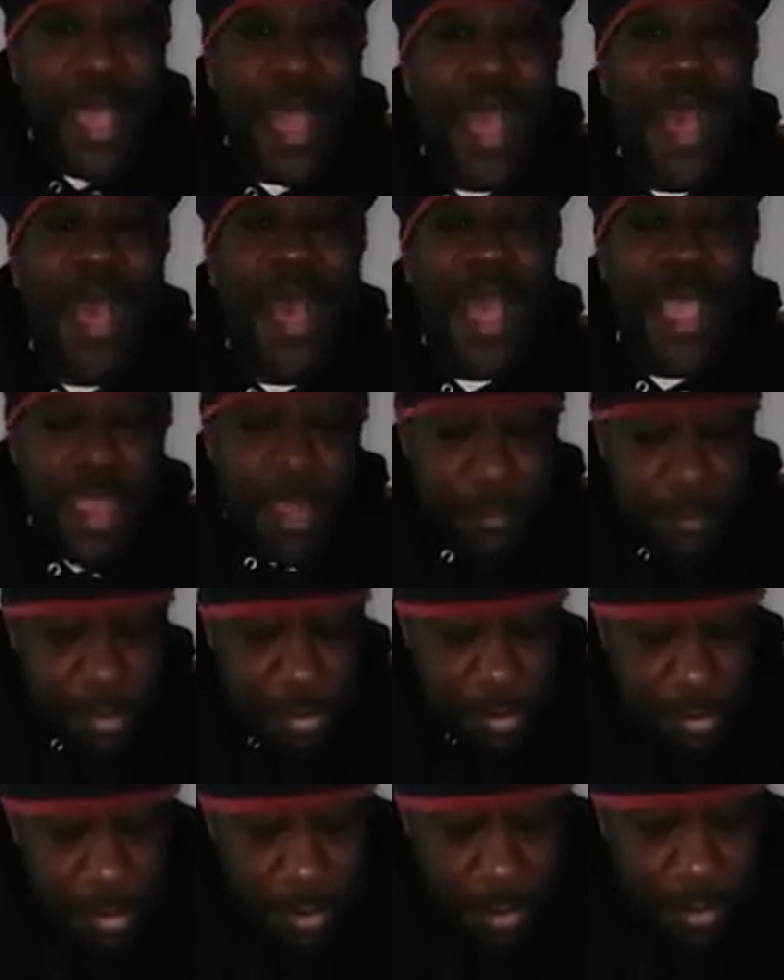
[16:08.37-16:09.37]
I am the
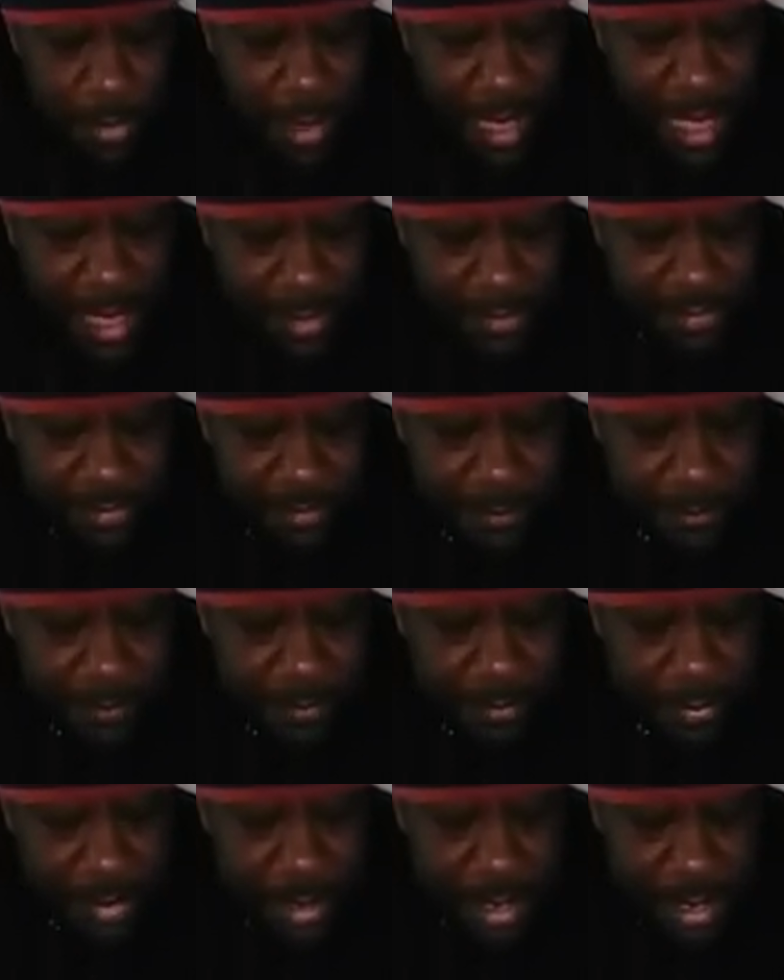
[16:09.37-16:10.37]
Lorax.
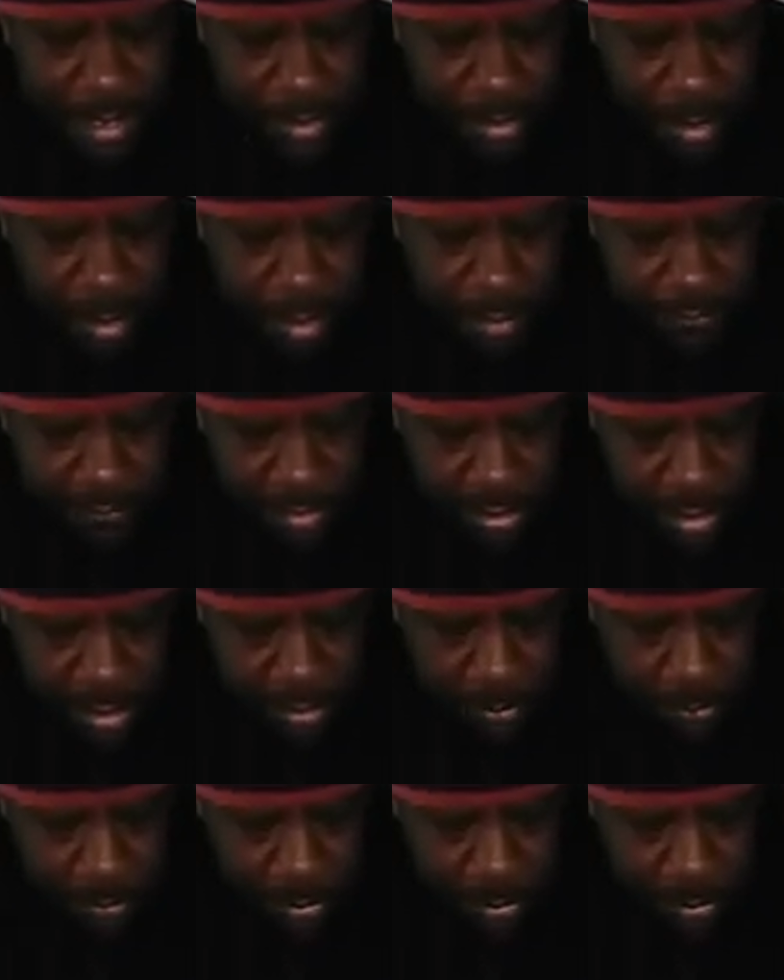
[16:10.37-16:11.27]
He coughed and he